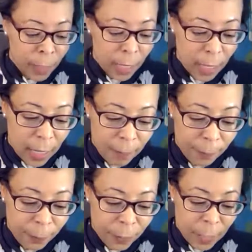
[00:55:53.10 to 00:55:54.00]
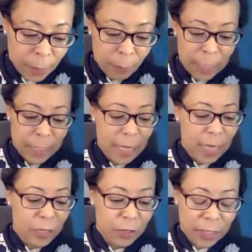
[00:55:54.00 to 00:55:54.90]
But yeah,
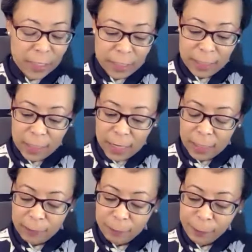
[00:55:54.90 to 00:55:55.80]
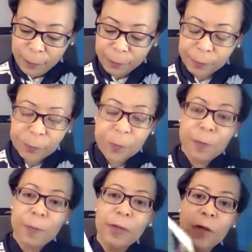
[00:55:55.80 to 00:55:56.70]
you can
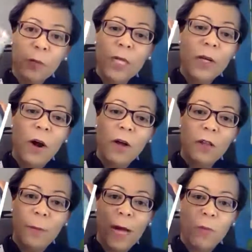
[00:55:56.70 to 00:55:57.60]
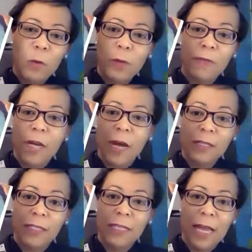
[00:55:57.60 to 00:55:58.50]
read all about what we've
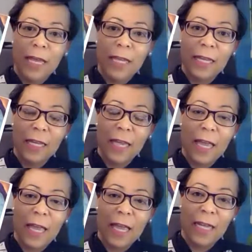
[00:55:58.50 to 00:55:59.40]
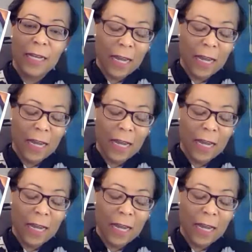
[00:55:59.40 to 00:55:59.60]
talked today, and